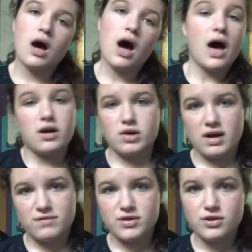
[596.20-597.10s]
I don't
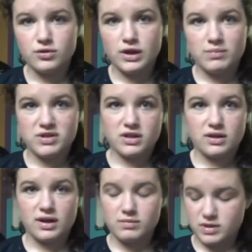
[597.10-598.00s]
have the nude lipstick
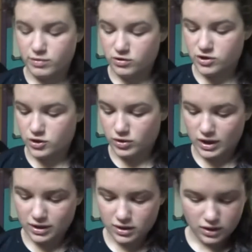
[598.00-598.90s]
that I'm supposed to
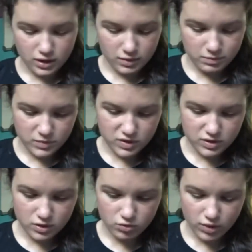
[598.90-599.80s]
yet.
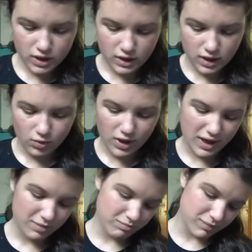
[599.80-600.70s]
So right now
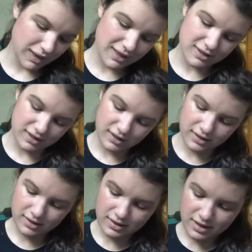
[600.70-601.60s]
I'm
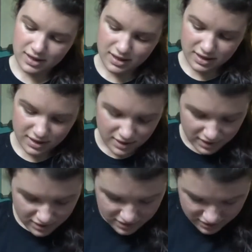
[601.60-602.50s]
blending
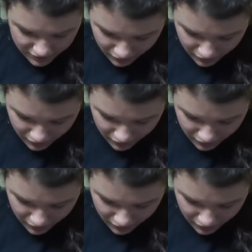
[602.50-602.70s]
these two